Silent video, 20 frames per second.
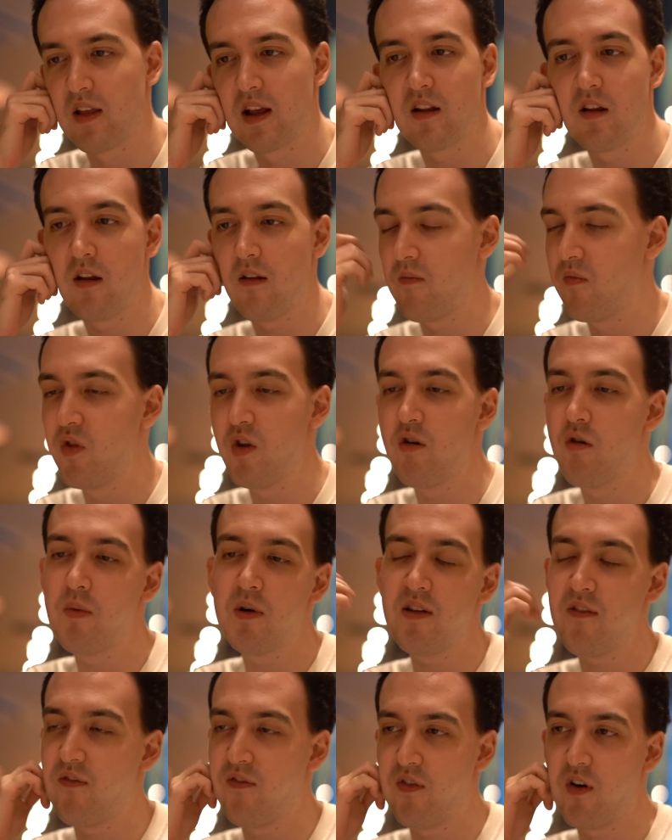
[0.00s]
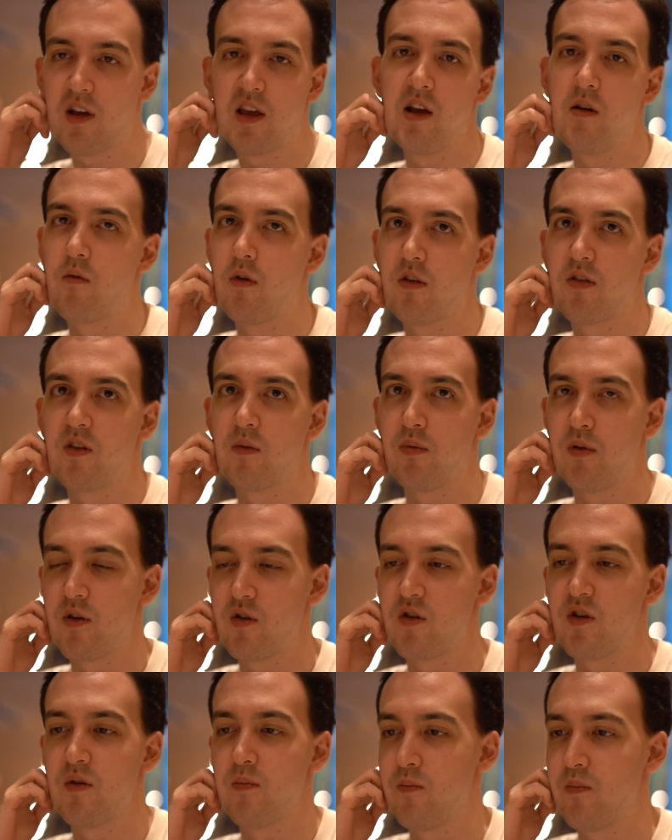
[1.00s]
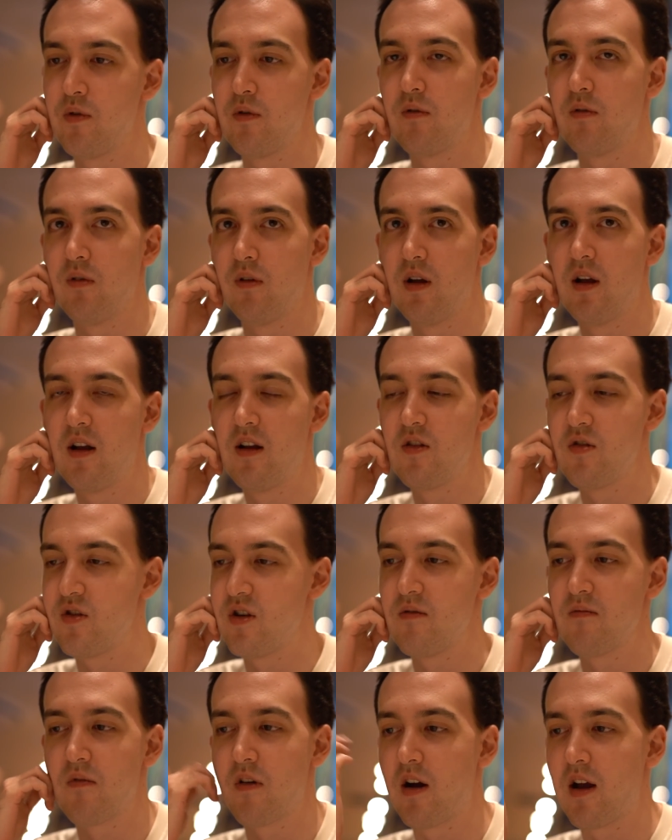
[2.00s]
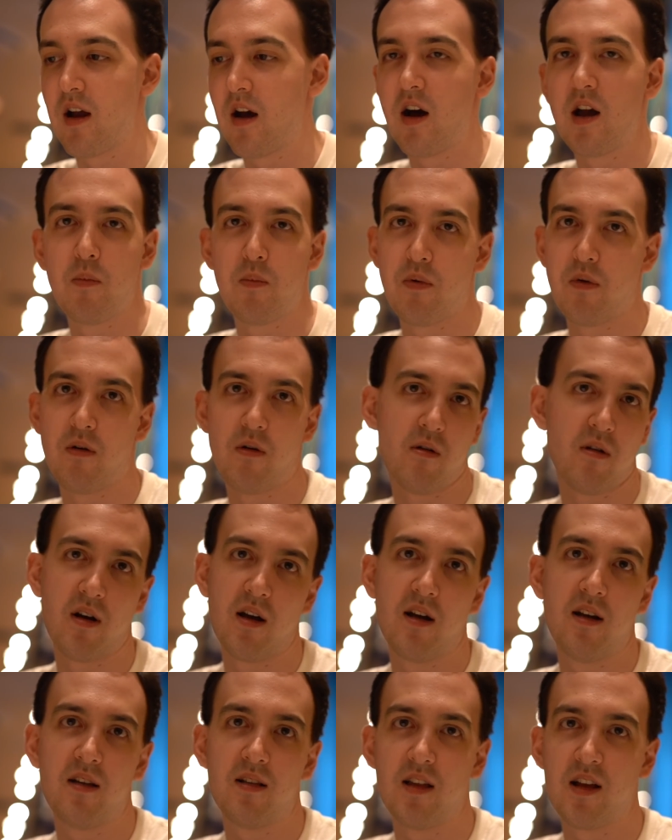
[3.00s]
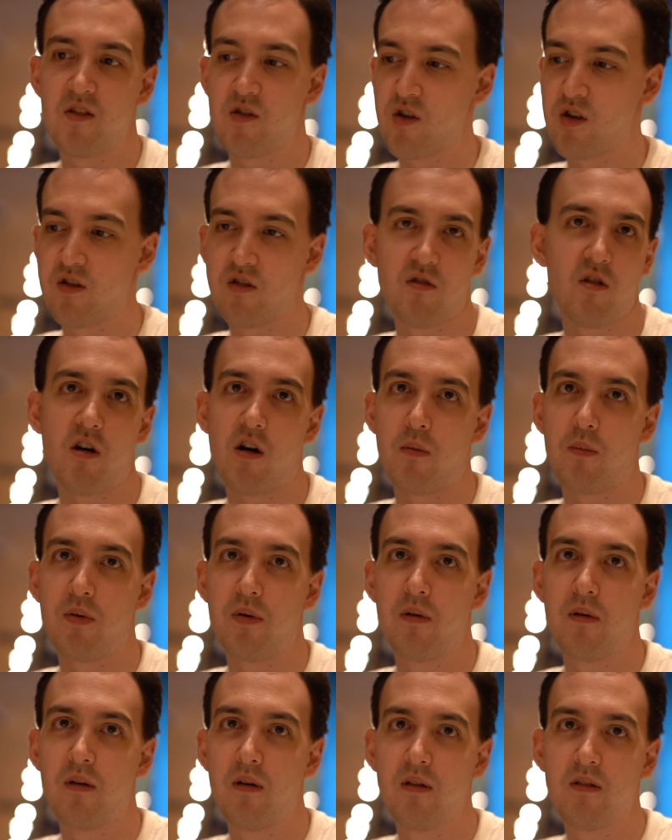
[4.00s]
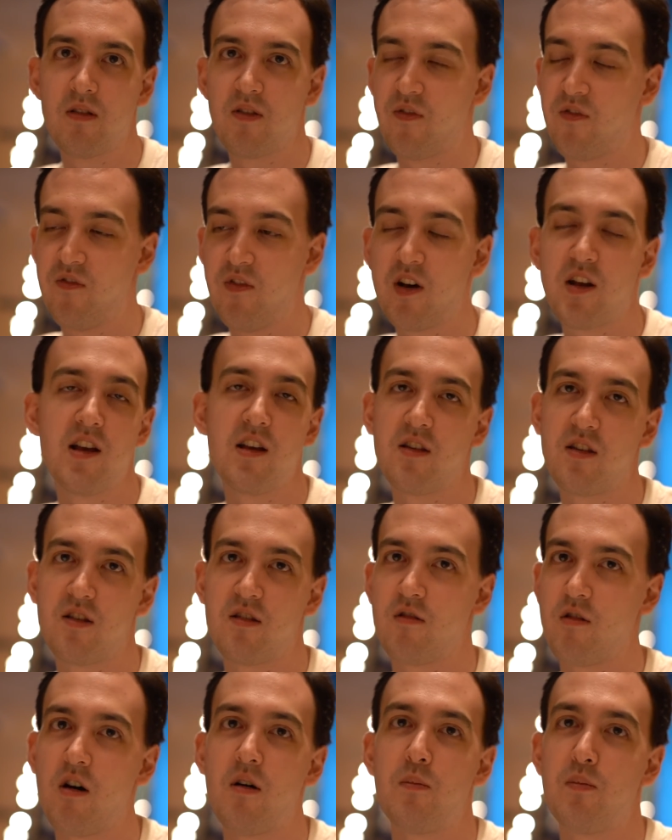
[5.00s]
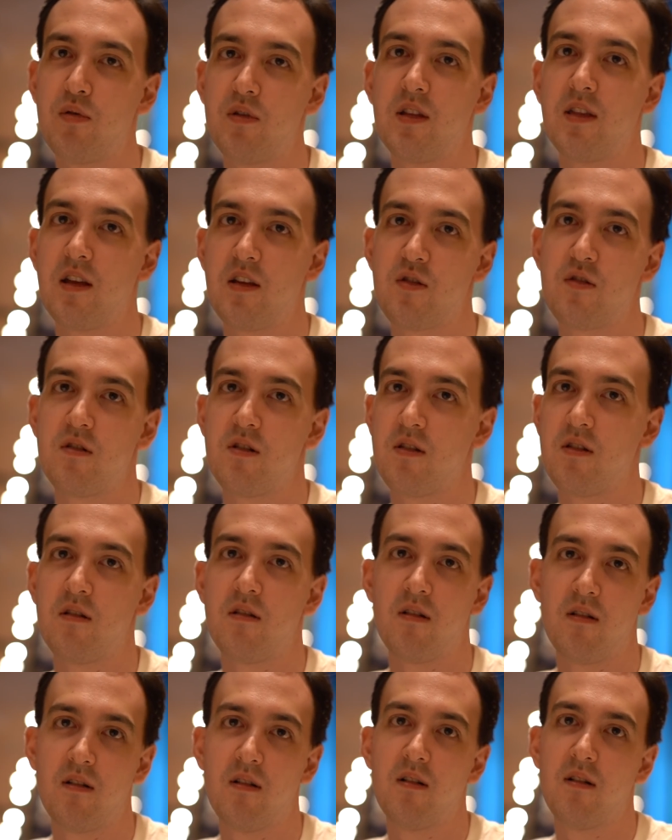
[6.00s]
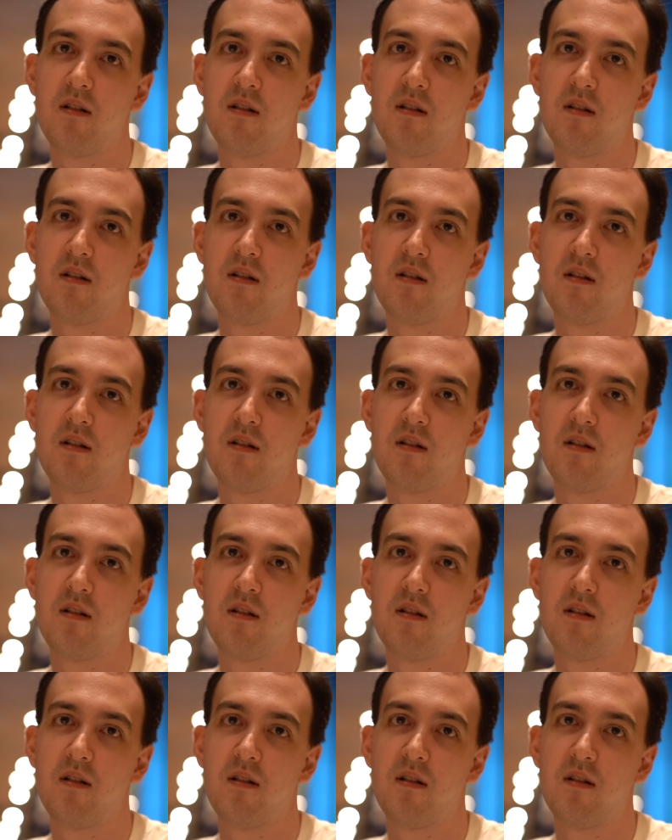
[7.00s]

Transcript: Like, nobody fucking wants to play Shippu Jimrai Hyper, okay? Like, just stop. Just fucking stop putting that shit in there.